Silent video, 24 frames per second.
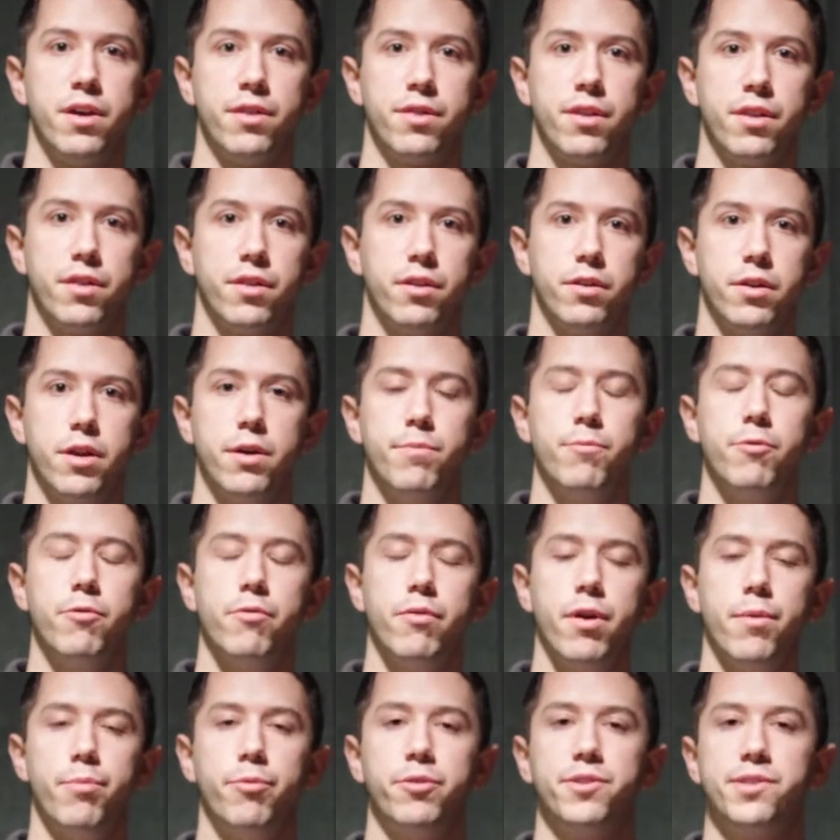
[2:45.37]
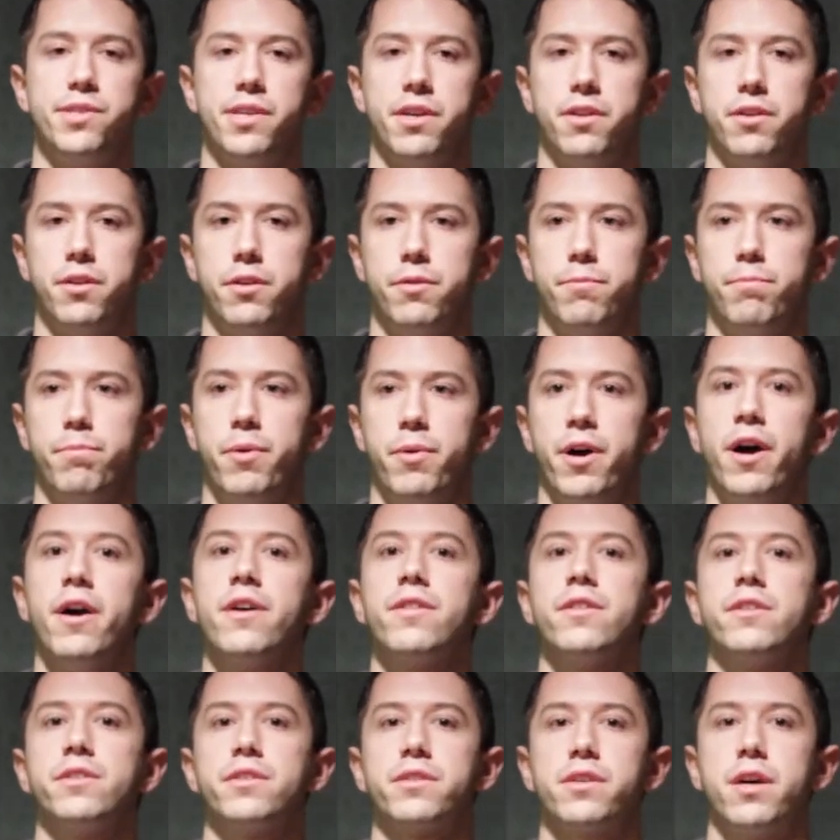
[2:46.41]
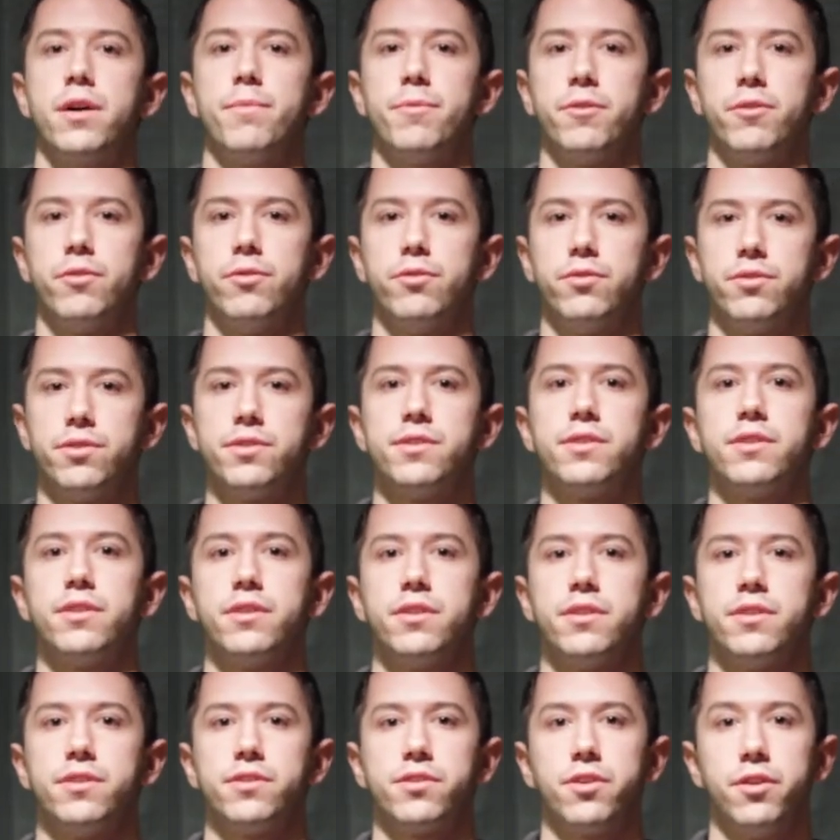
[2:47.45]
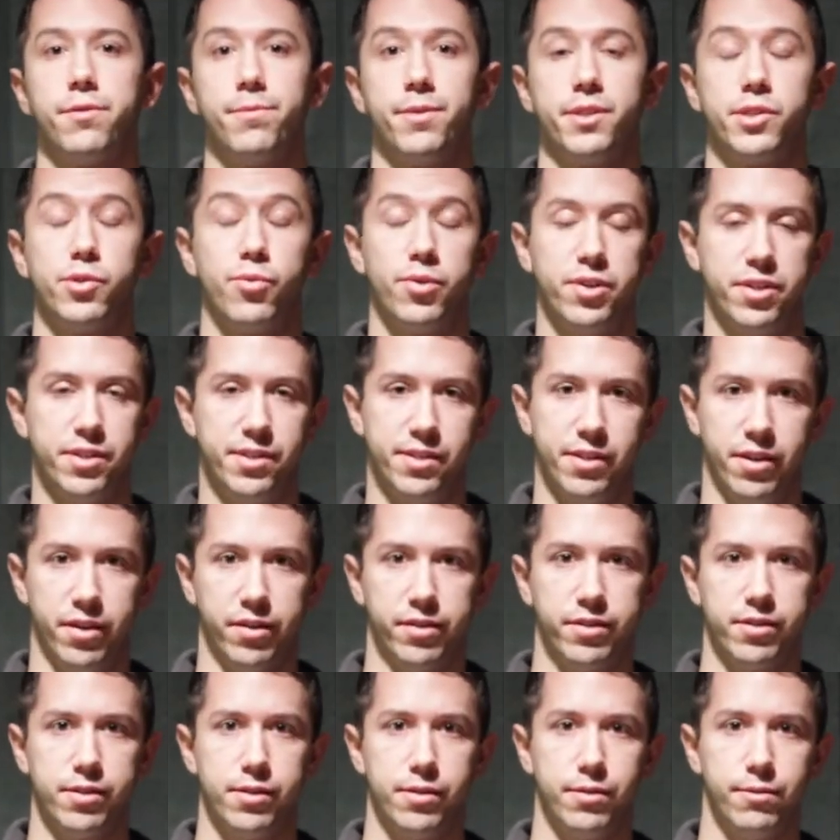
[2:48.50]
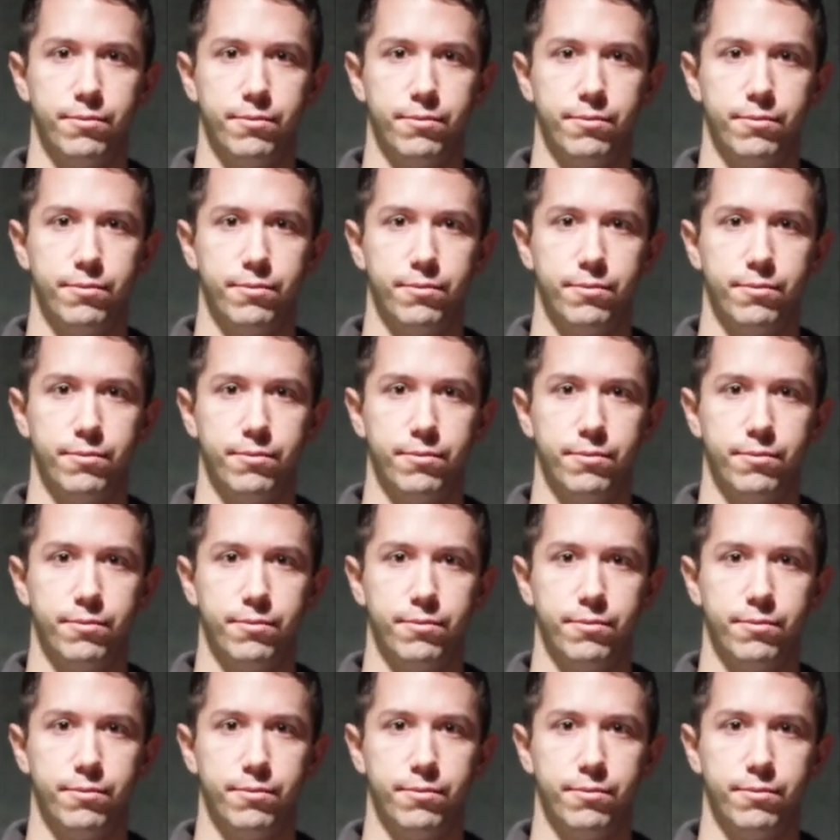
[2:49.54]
then the number represented by these cubby holes is going to be 26.